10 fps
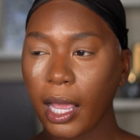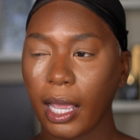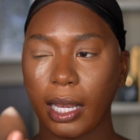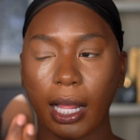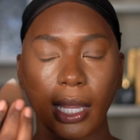
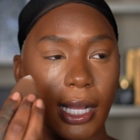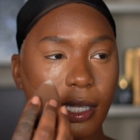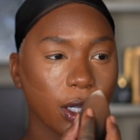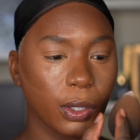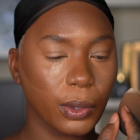And I like
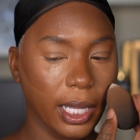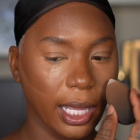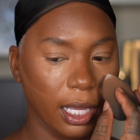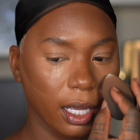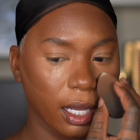to go
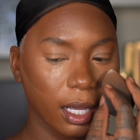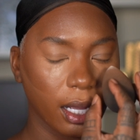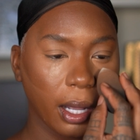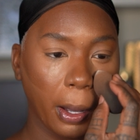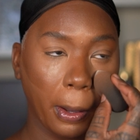like
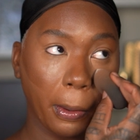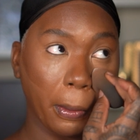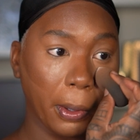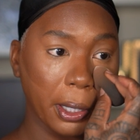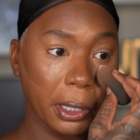
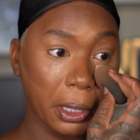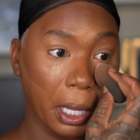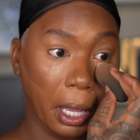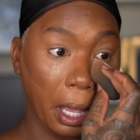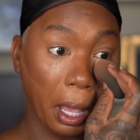one
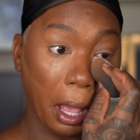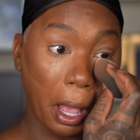side,